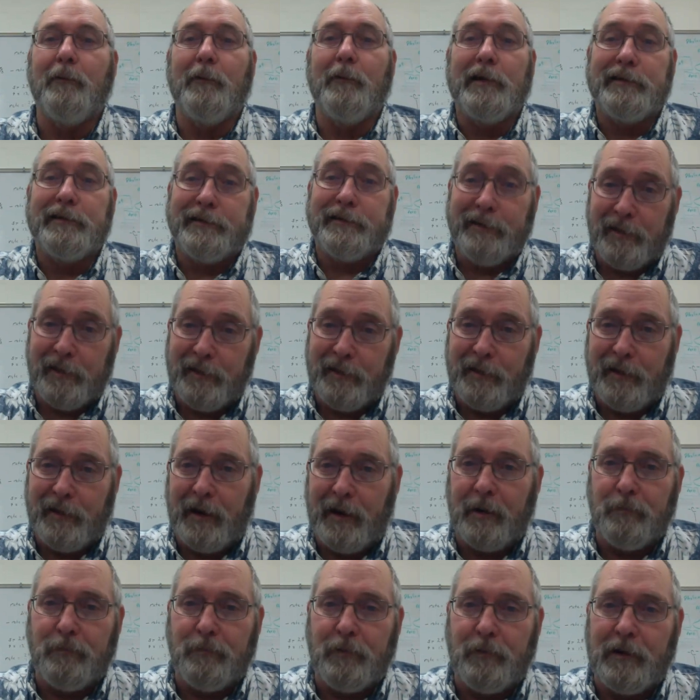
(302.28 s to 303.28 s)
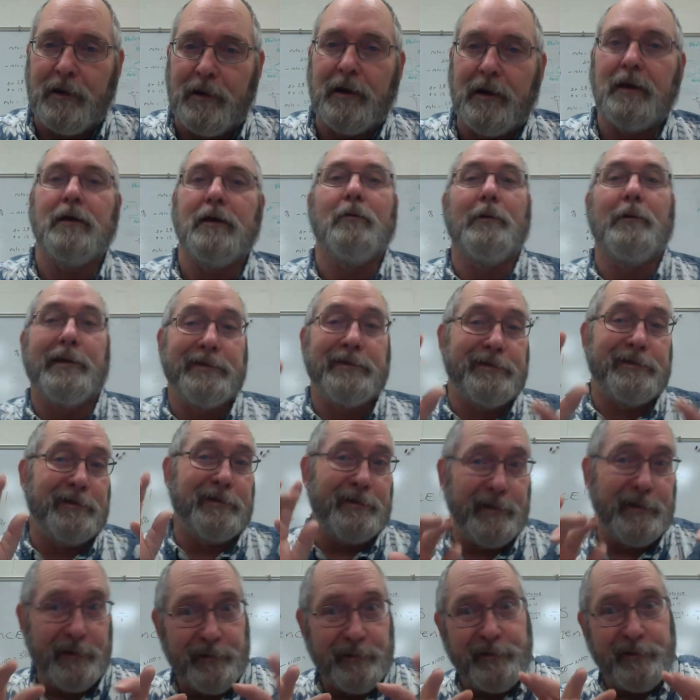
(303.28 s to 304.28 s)
you went to the library, you went to
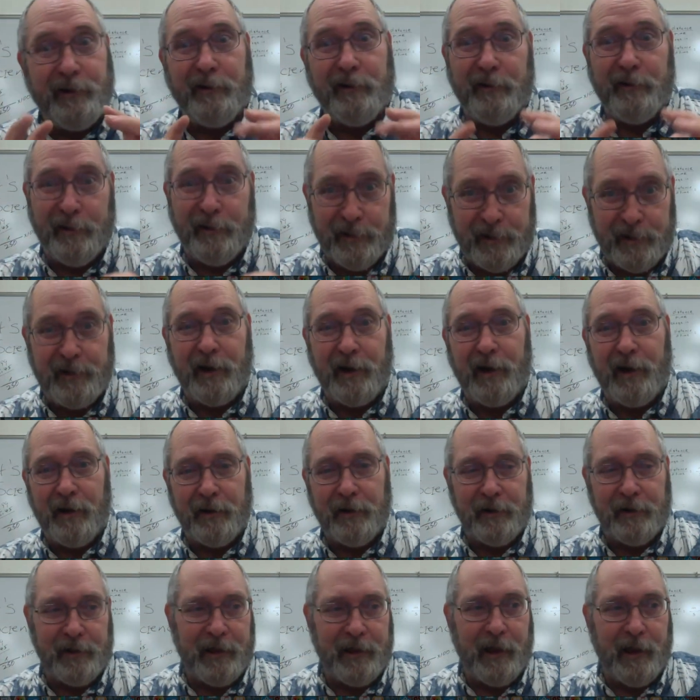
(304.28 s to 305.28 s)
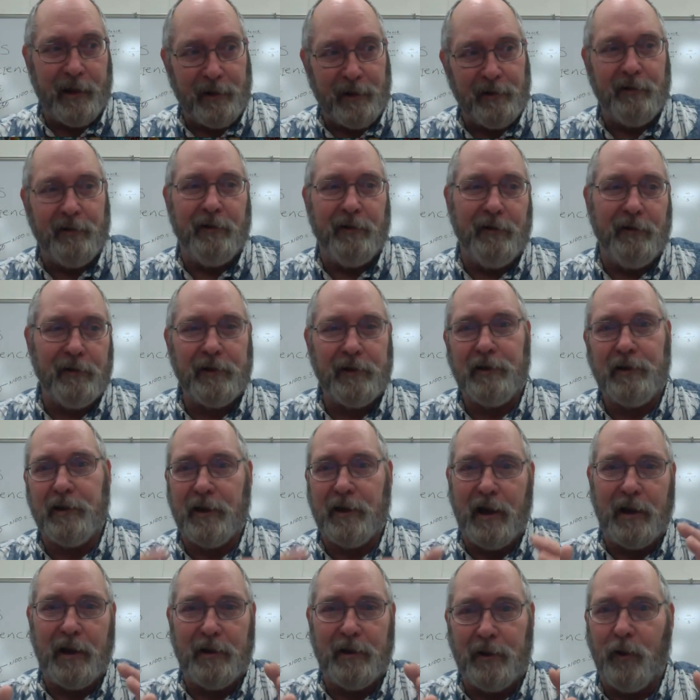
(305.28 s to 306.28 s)
the little card, catalog, and you
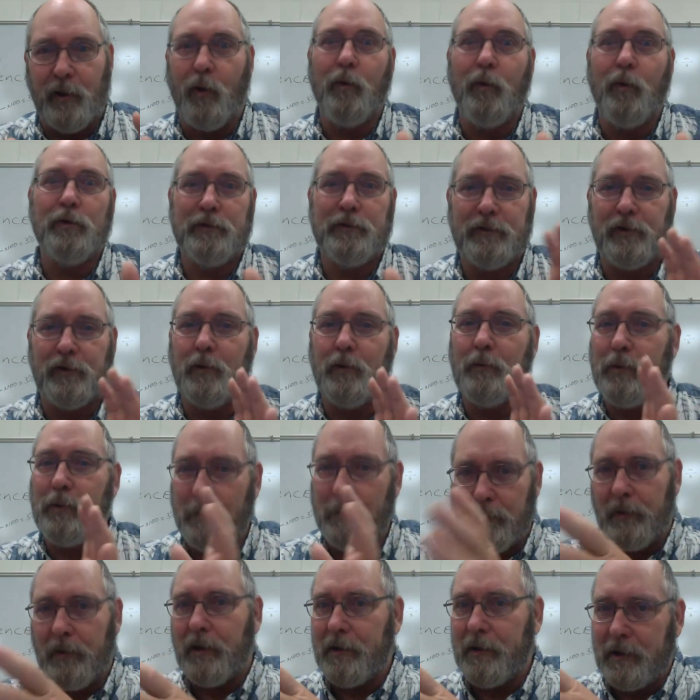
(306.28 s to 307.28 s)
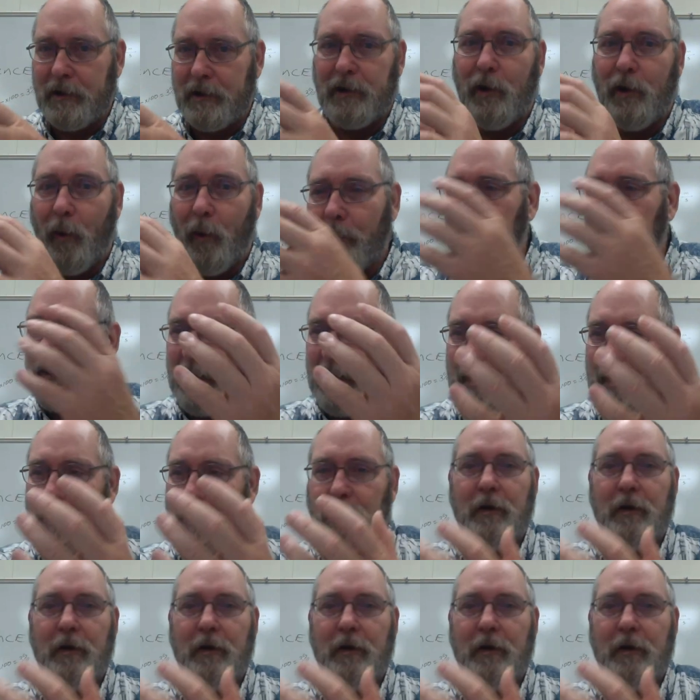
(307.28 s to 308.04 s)
got an old stupid book, and you opened that.